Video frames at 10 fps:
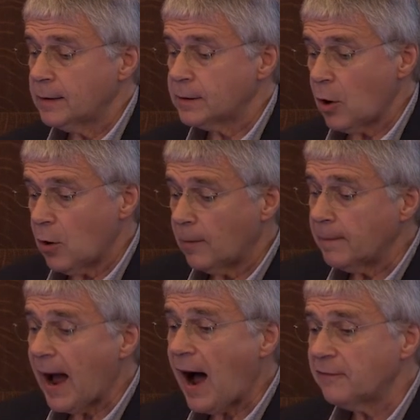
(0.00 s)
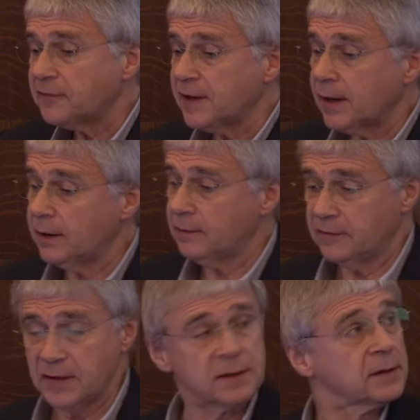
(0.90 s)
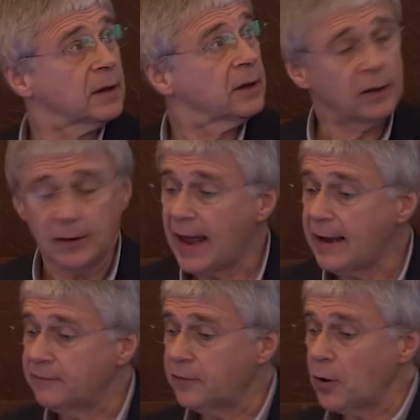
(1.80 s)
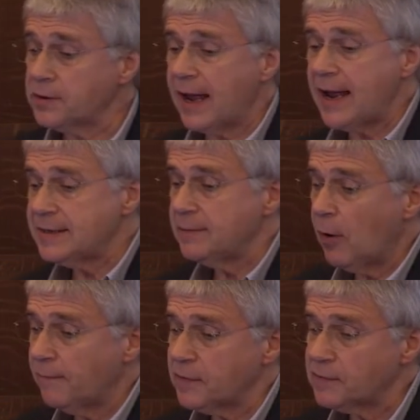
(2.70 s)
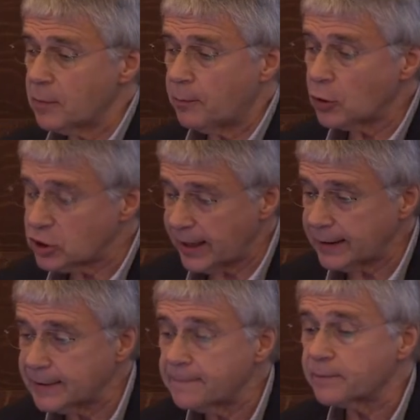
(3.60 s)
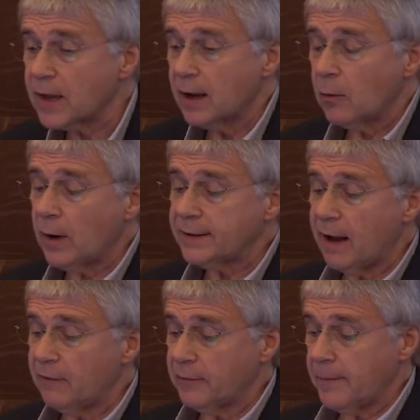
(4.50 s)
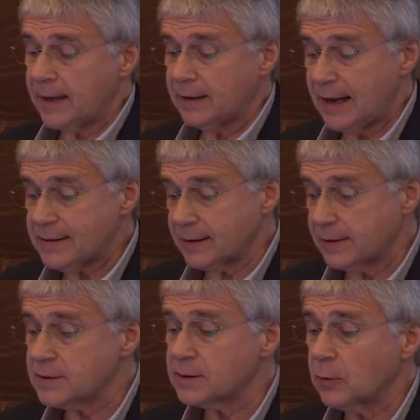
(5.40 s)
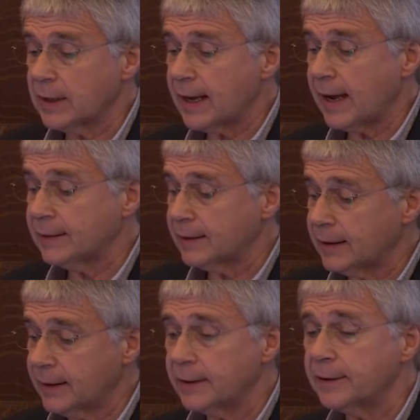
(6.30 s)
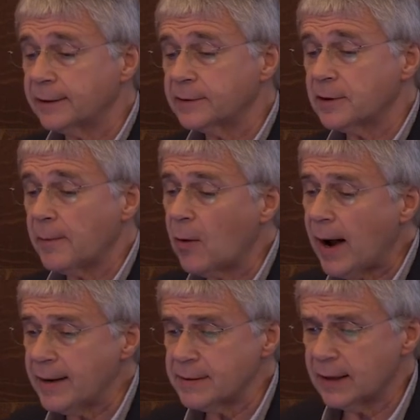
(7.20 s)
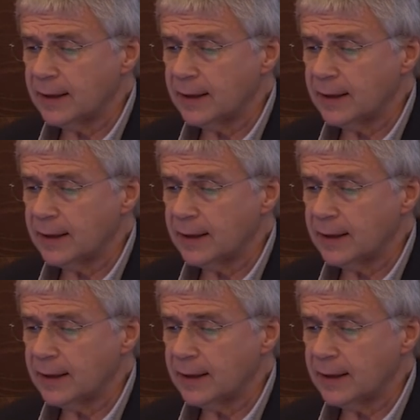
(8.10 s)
So after this first 18 months of the project, what are the main lessons we can summarize?